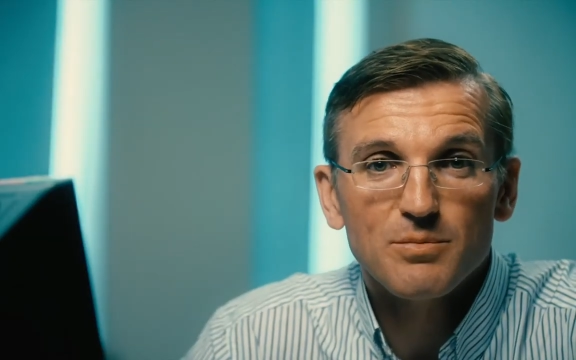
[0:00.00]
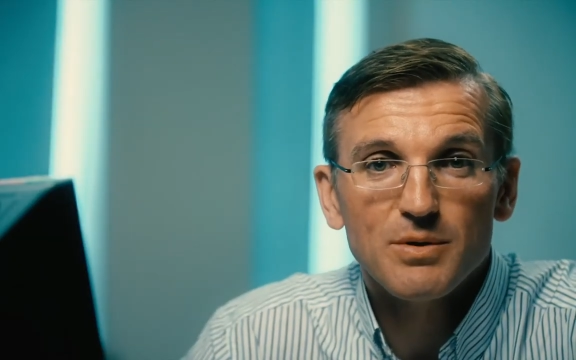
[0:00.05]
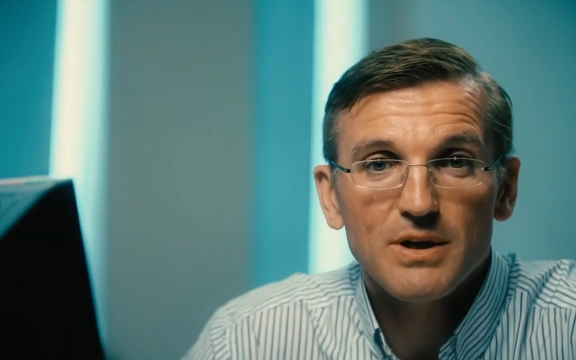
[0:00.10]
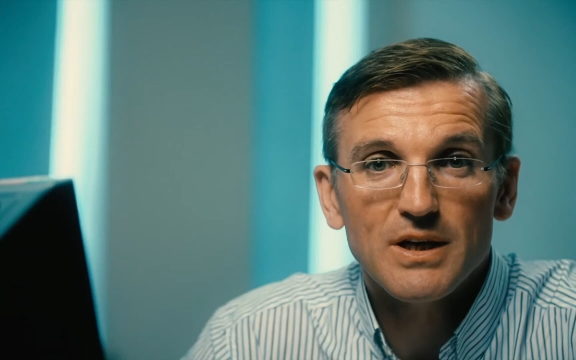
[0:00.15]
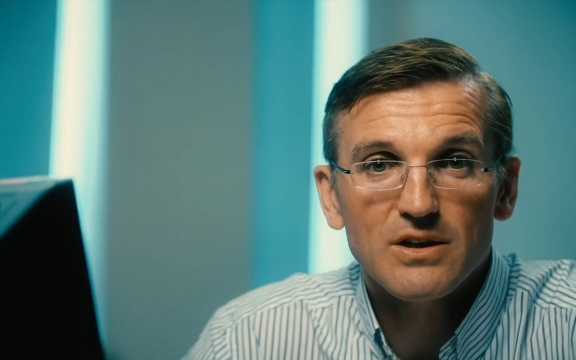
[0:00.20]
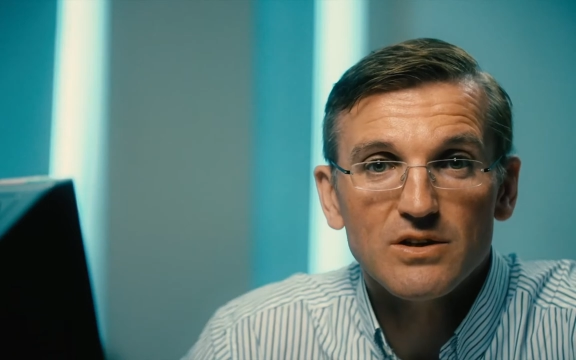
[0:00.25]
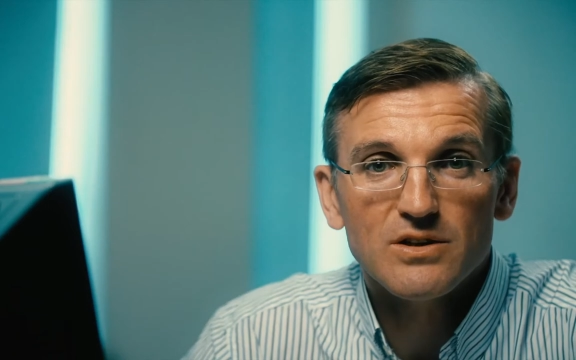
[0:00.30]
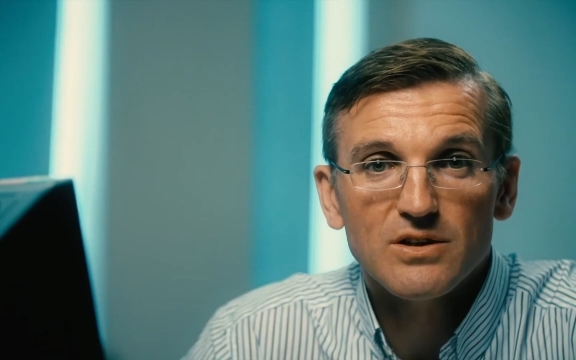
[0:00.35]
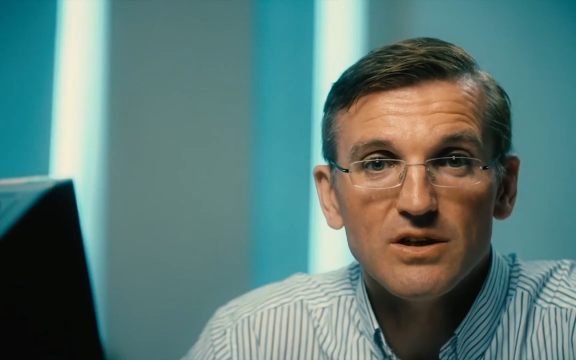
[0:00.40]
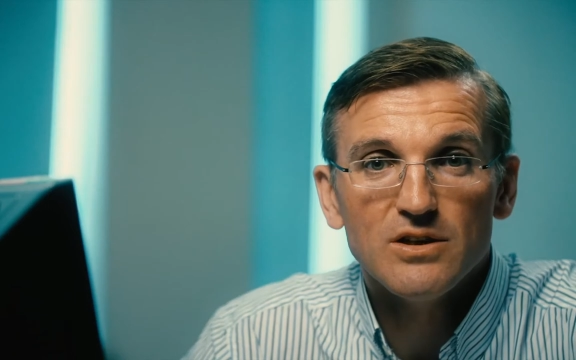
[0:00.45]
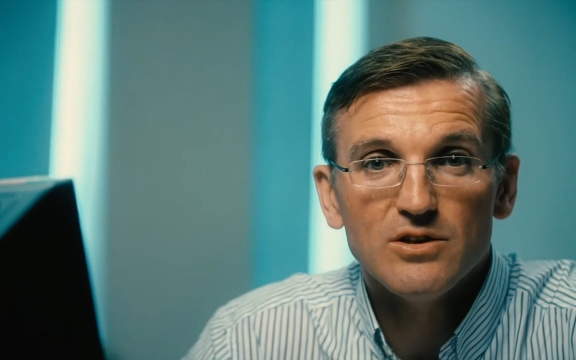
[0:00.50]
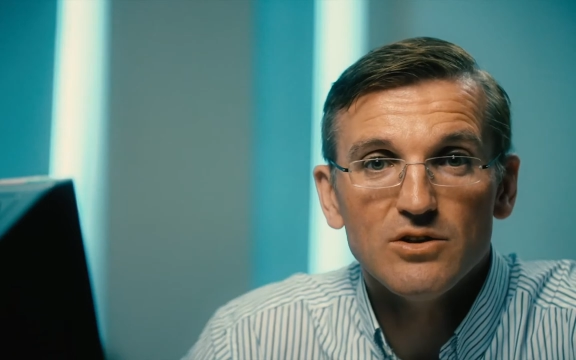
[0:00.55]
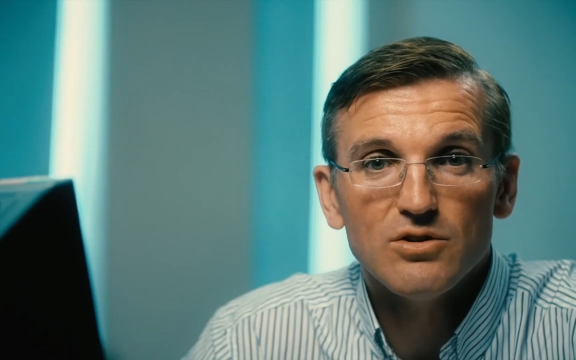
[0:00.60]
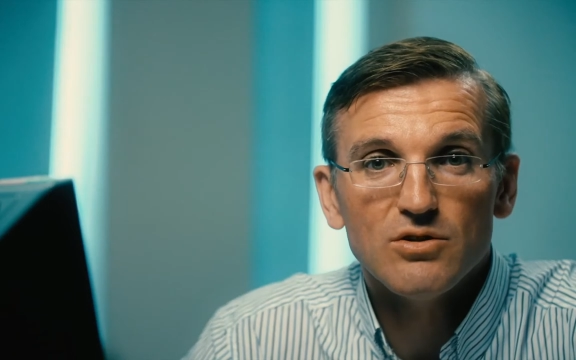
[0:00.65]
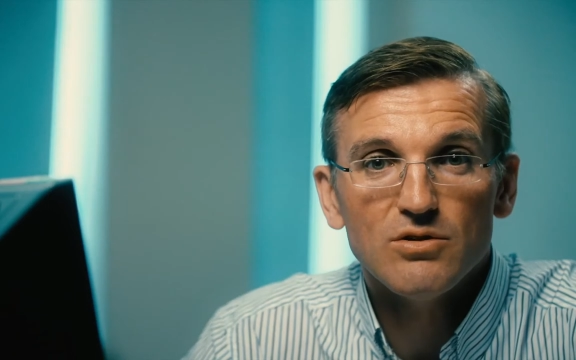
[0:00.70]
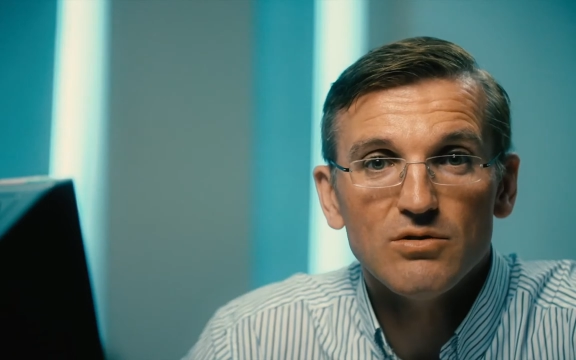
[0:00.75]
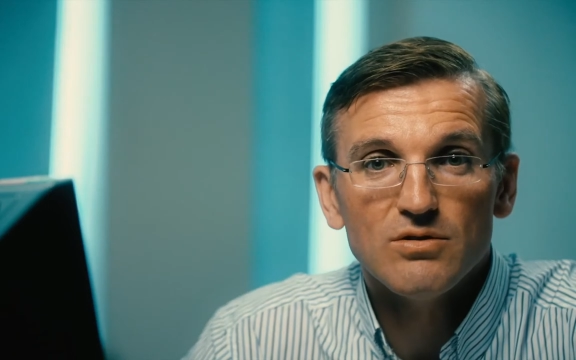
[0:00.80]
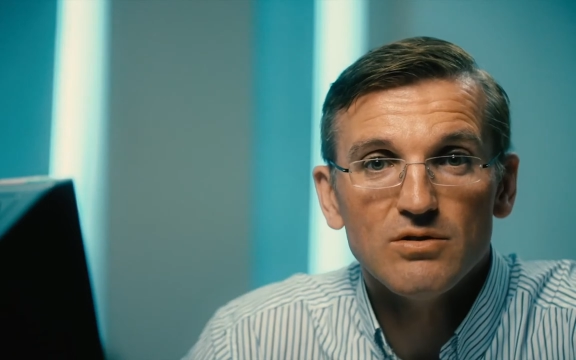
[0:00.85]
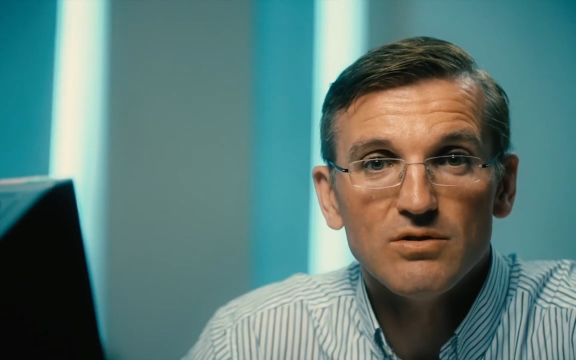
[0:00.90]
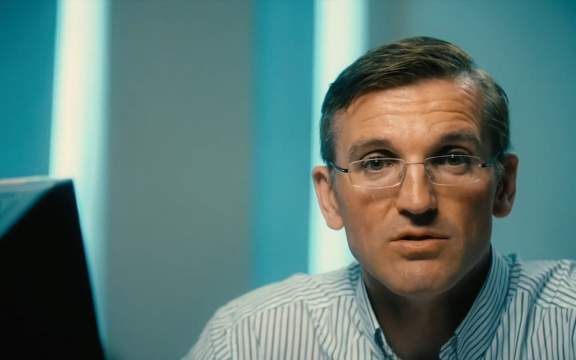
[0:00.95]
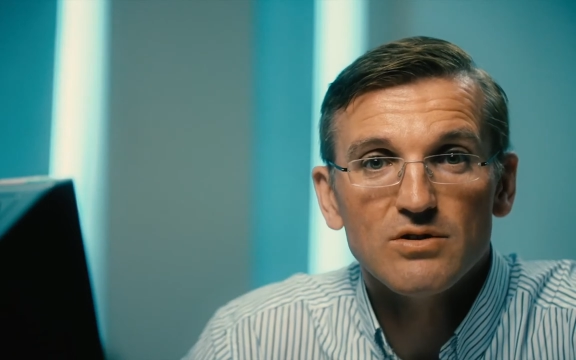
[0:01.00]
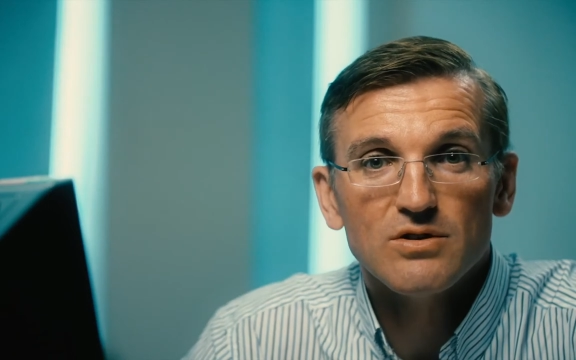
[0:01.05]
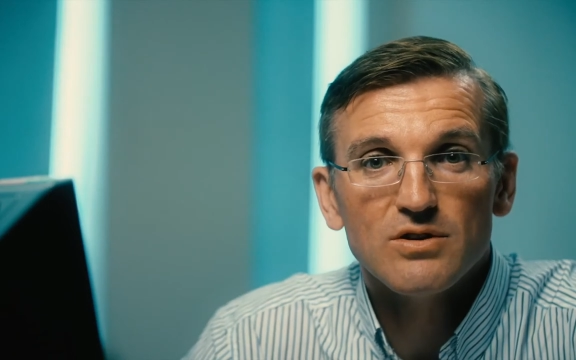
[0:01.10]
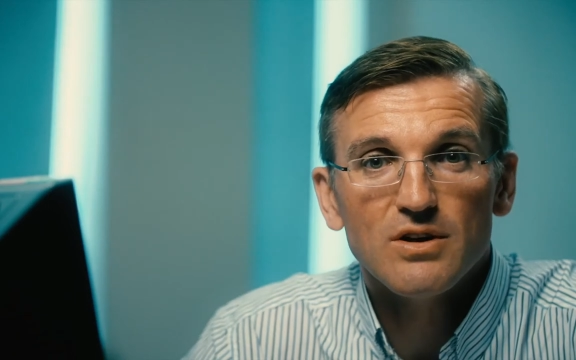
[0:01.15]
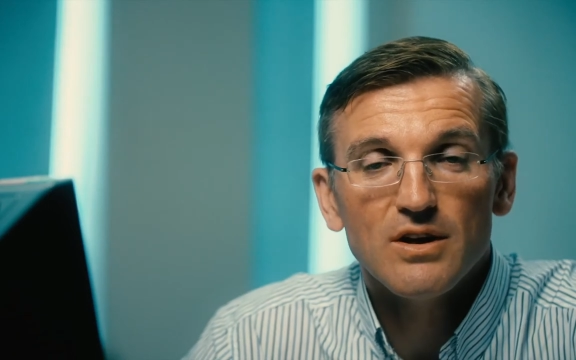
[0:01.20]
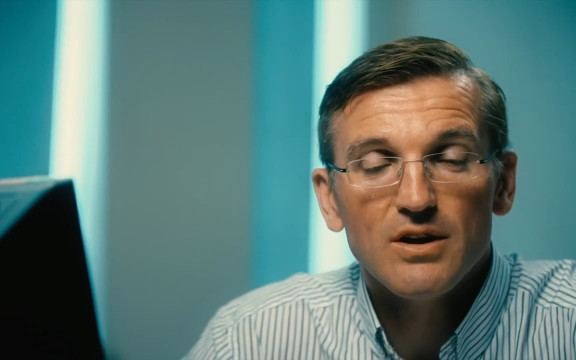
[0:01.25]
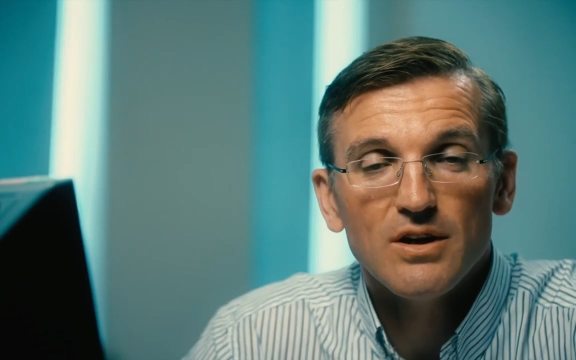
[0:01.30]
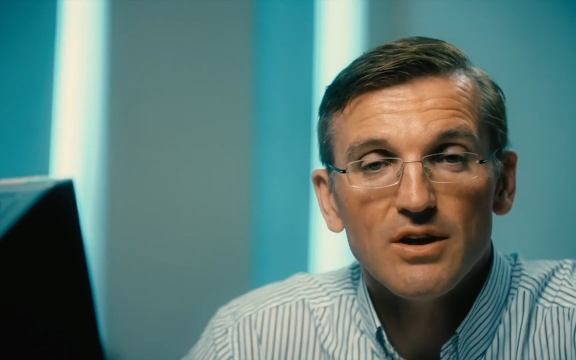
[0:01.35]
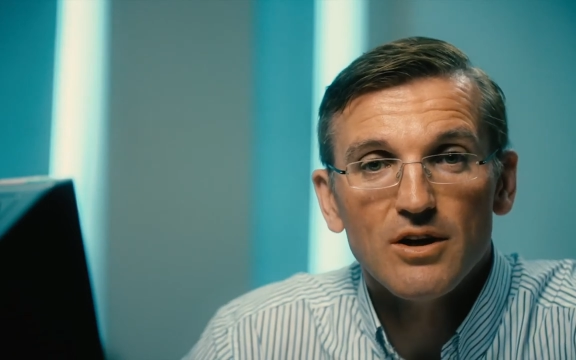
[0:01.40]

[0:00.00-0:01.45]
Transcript: PhD students